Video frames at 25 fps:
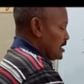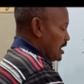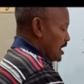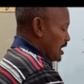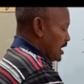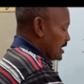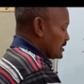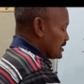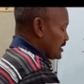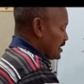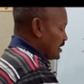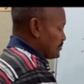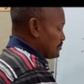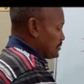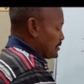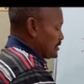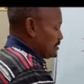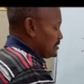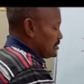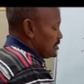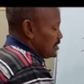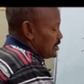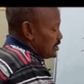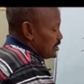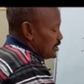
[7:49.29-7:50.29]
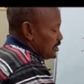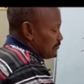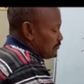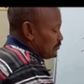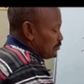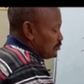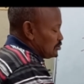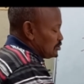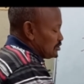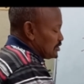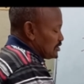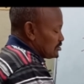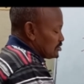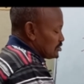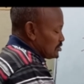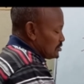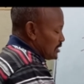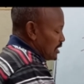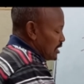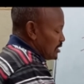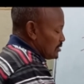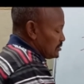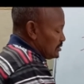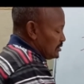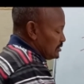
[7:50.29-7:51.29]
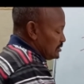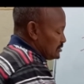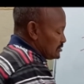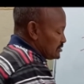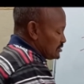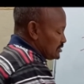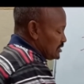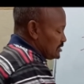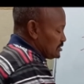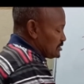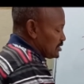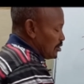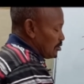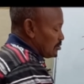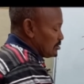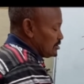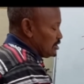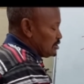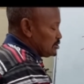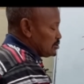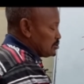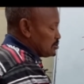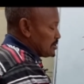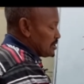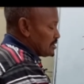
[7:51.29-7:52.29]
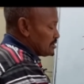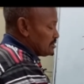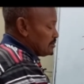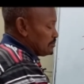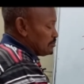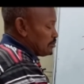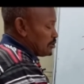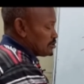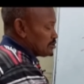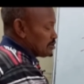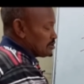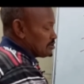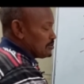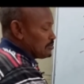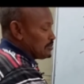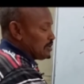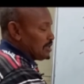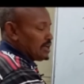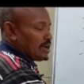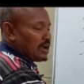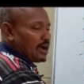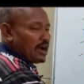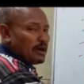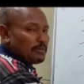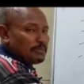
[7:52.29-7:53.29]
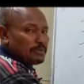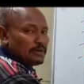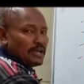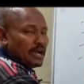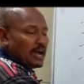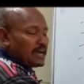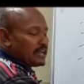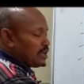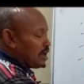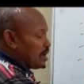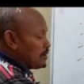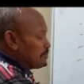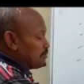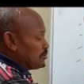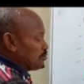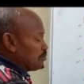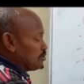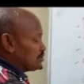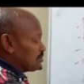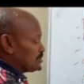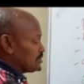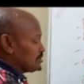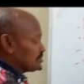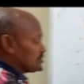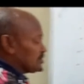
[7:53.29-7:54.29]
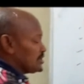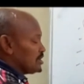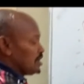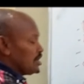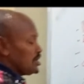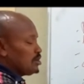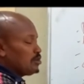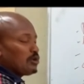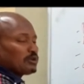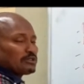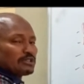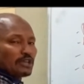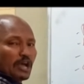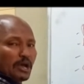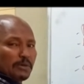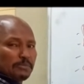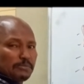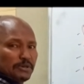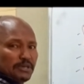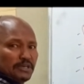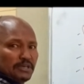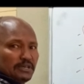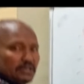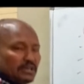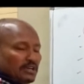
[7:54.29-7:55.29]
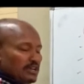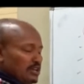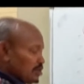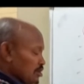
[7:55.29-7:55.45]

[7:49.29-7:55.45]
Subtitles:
Unhappy, if you just seize out this word, positive meaning happy, unhappy, which is not happy.